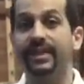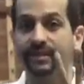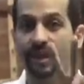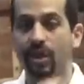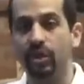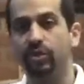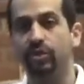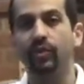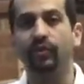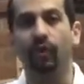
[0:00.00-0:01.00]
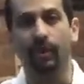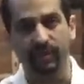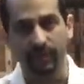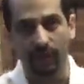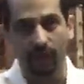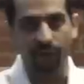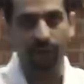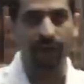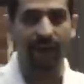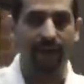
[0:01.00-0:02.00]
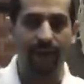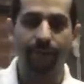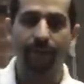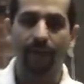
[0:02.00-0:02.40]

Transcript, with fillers: least two forms of furiharai.